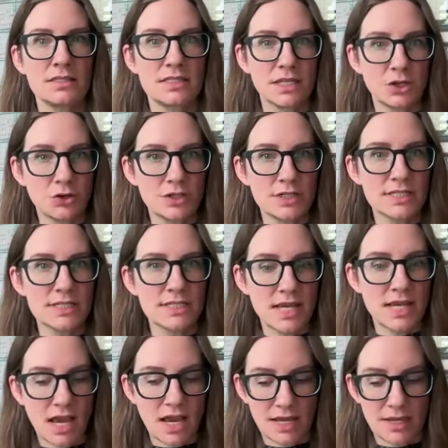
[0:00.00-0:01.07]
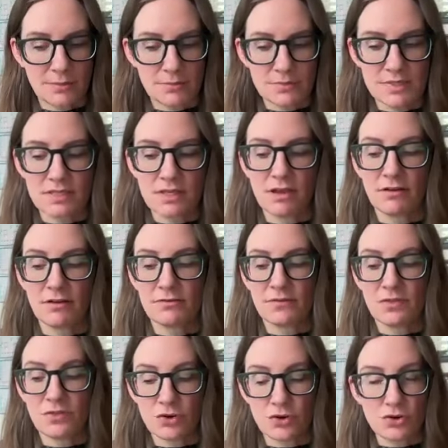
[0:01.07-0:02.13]
synchronous times of
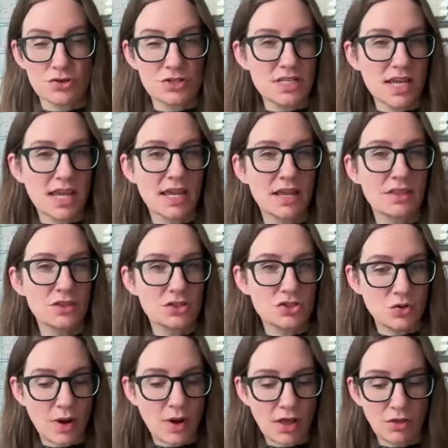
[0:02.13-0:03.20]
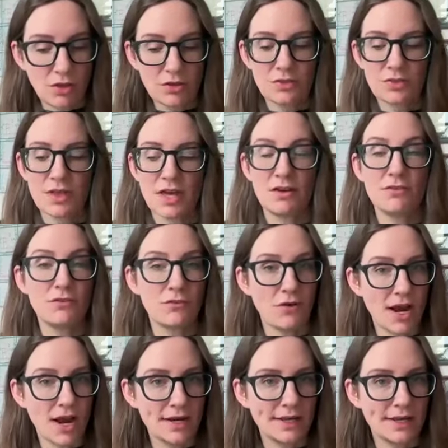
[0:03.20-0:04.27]
Thursday the 12th and
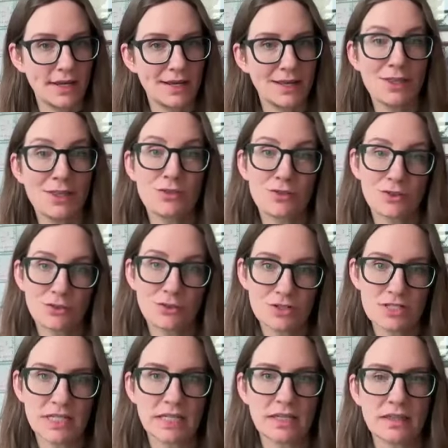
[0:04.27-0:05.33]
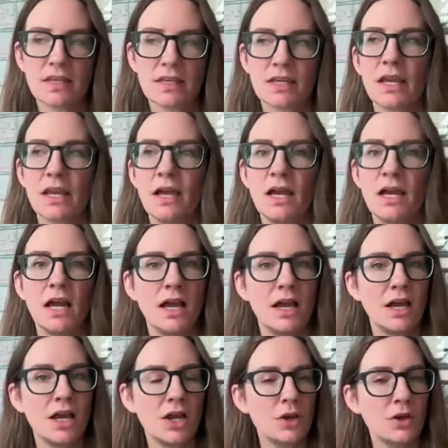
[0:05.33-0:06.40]
Friday the 13th,
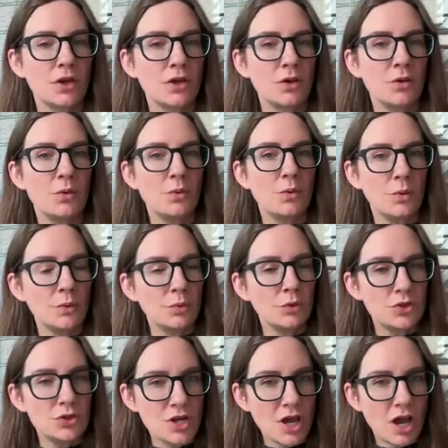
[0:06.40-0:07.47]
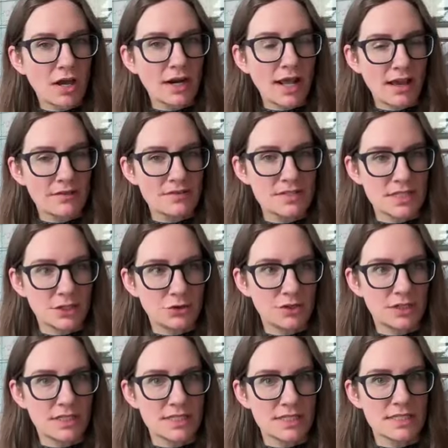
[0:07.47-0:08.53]
we will not have
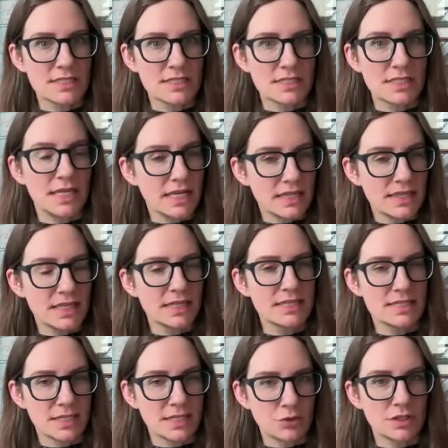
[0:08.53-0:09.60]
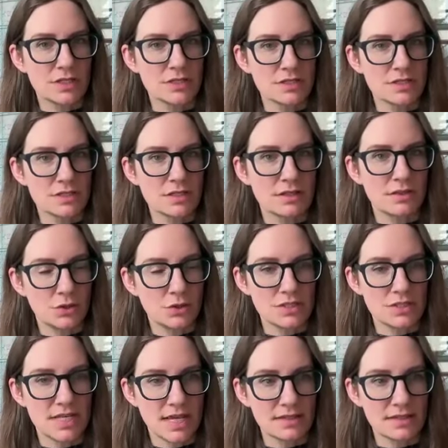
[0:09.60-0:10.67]
anything synchronous
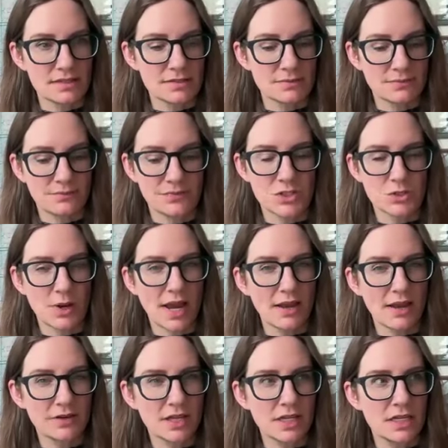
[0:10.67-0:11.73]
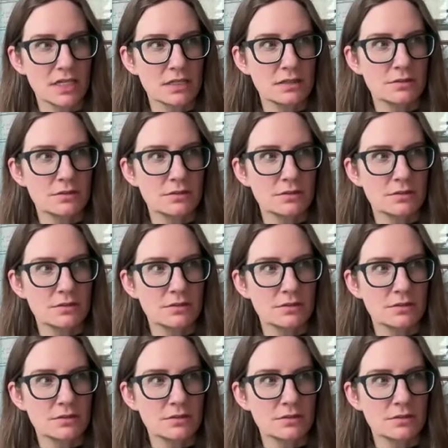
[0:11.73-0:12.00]
those days. So I have